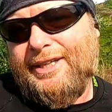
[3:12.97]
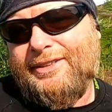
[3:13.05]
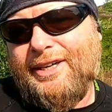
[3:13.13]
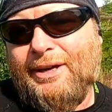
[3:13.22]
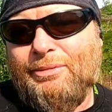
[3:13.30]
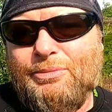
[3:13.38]

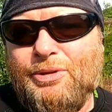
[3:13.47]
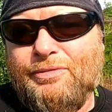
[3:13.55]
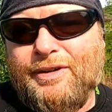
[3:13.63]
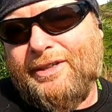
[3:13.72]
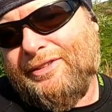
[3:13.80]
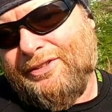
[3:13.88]
And I will
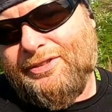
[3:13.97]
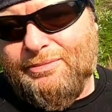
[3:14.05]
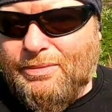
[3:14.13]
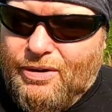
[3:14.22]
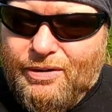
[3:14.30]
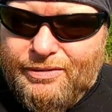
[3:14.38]
move on to
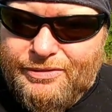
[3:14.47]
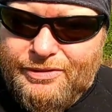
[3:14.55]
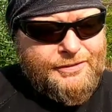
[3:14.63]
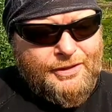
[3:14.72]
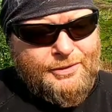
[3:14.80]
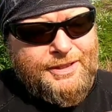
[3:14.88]
some more.
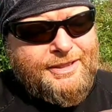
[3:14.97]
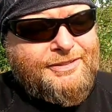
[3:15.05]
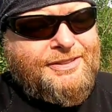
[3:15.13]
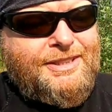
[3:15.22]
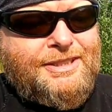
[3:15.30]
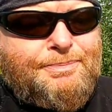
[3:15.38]
So you
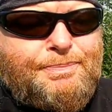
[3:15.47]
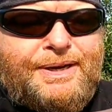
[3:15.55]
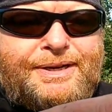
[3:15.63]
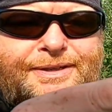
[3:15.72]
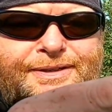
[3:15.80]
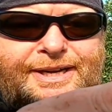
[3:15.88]
can see the
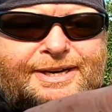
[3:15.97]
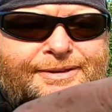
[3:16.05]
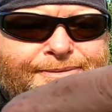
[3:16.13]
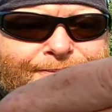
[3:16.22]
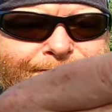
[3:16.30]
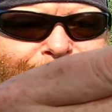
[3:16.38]
pier
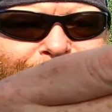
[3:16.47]
there,